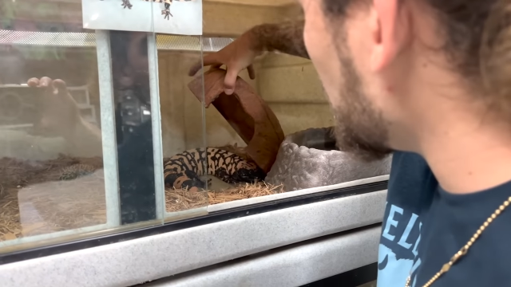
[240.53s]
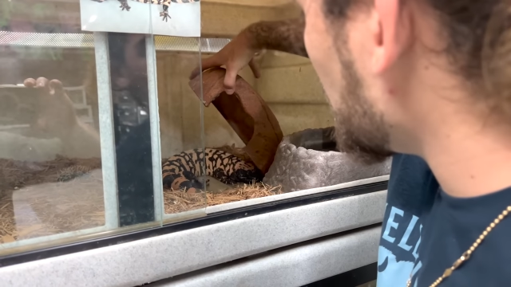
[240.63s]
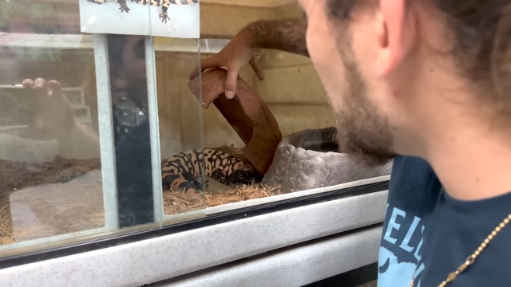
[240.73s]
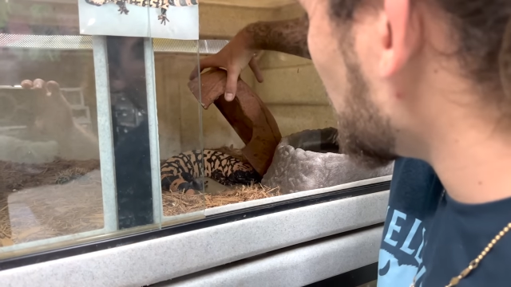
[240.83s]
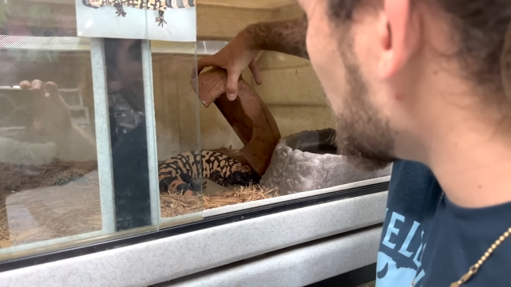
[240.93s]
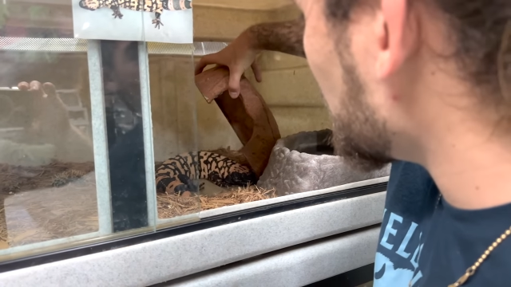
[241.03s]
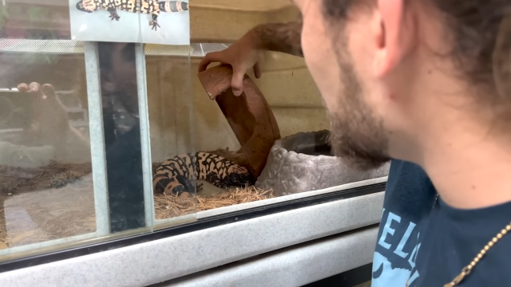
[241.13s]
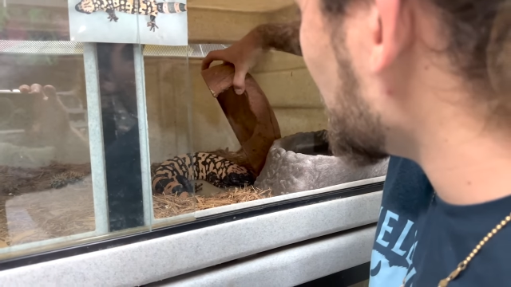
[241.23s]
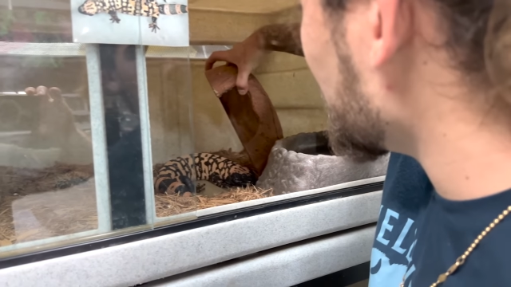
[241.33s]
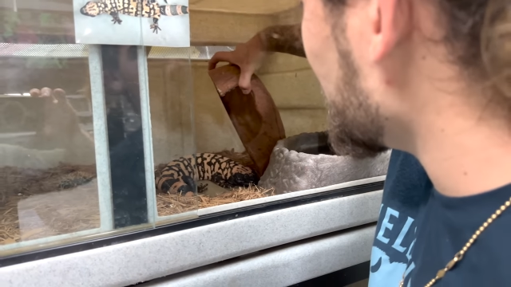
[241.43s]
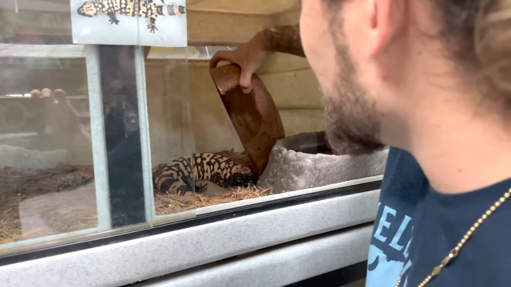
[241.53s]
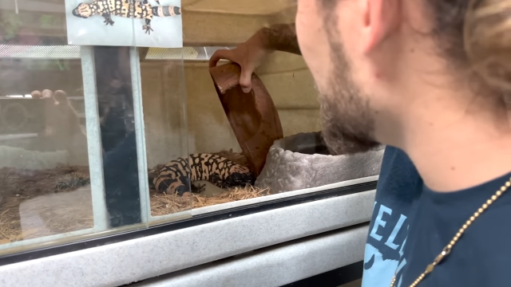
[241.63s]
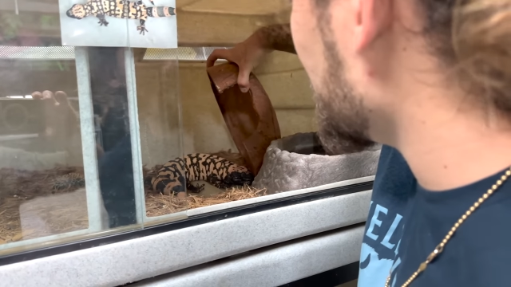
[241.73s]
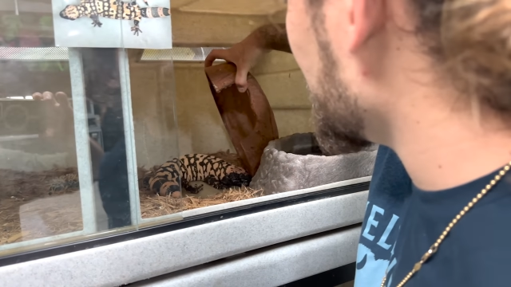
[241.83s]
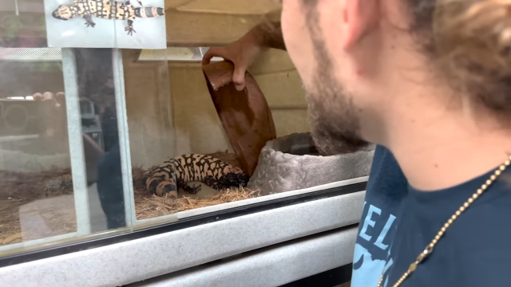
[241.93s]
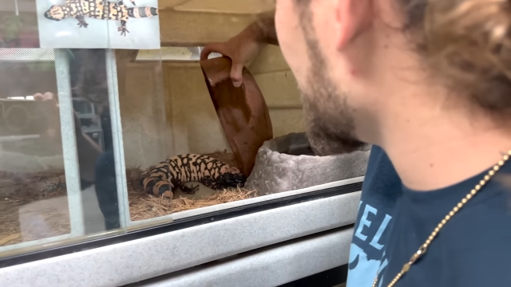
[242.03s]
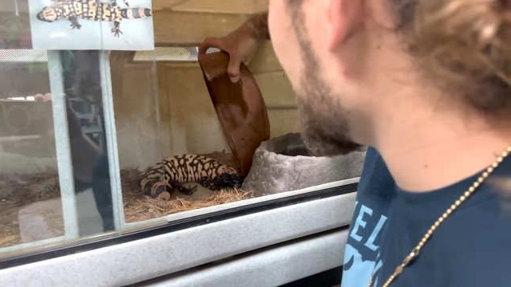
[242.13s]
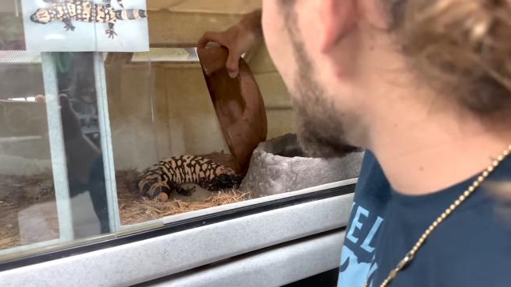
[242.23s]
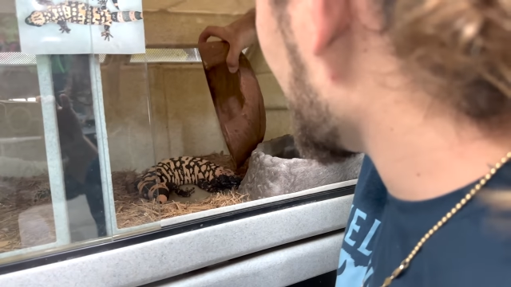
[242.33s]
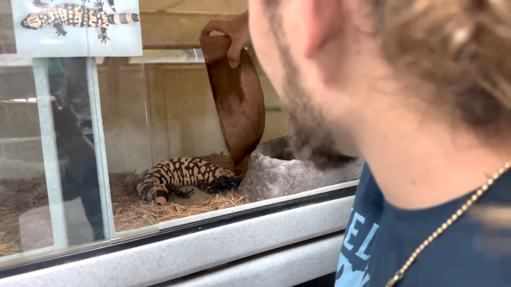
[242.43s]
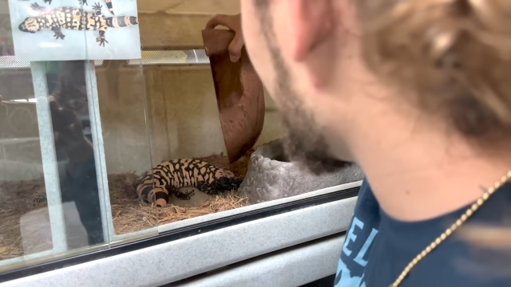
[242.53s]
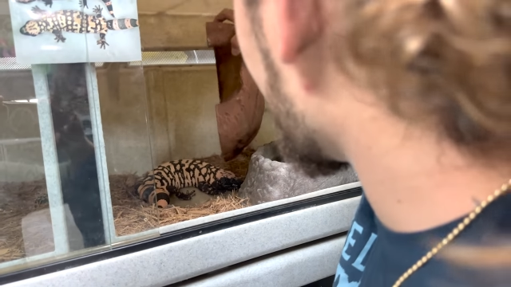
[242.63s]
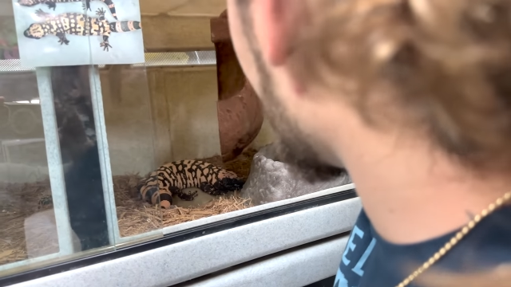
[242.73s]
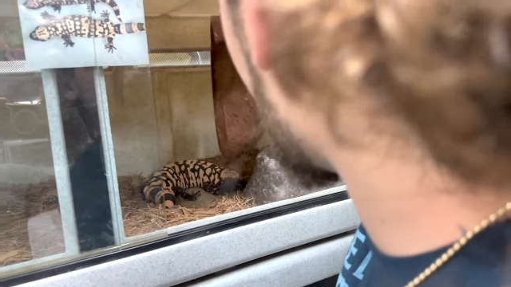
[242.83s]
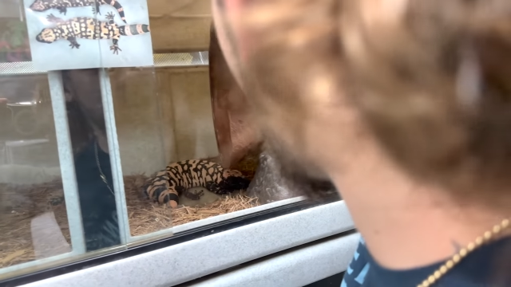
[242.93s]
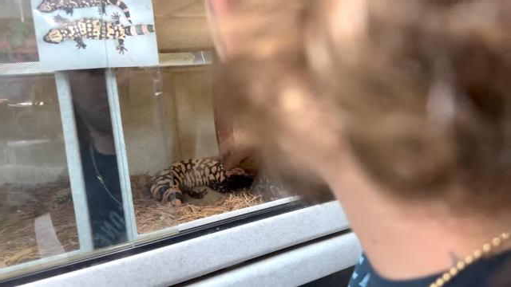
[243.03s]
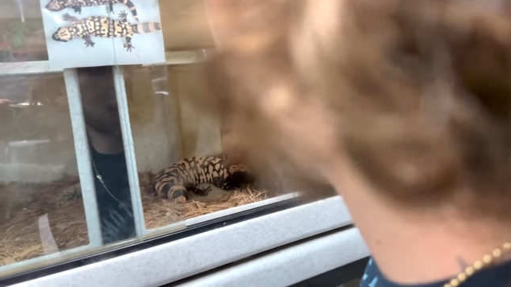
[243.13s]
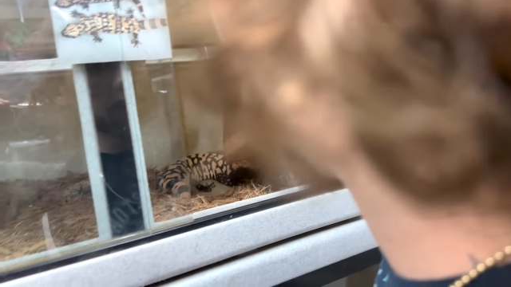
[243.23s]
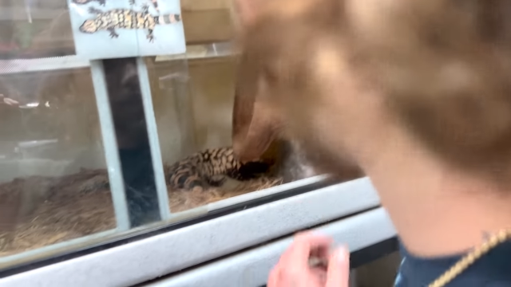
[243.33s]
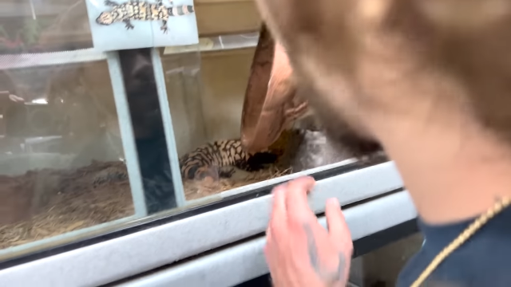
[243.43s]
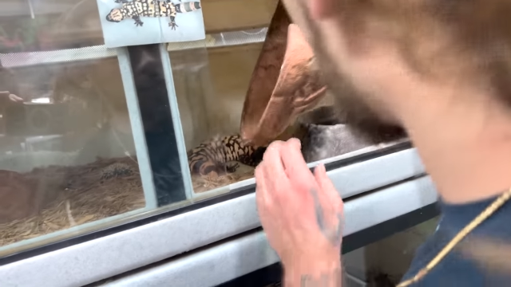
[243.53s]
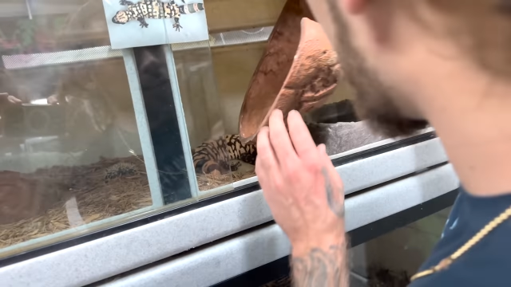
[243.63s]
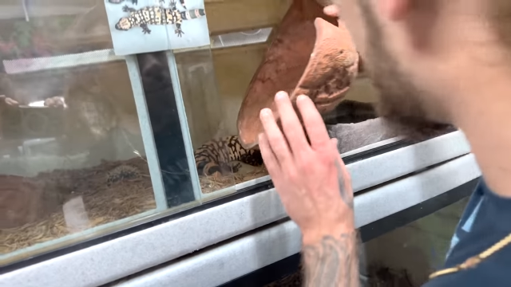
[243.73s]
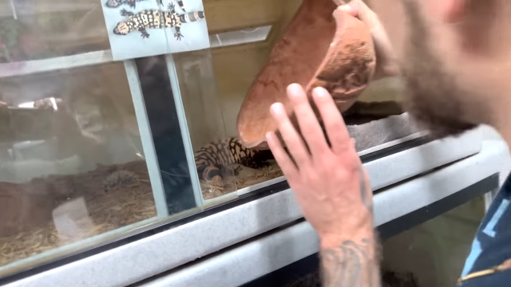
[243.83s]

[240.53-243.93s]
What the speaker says: No face is visible, so there are no lips to read.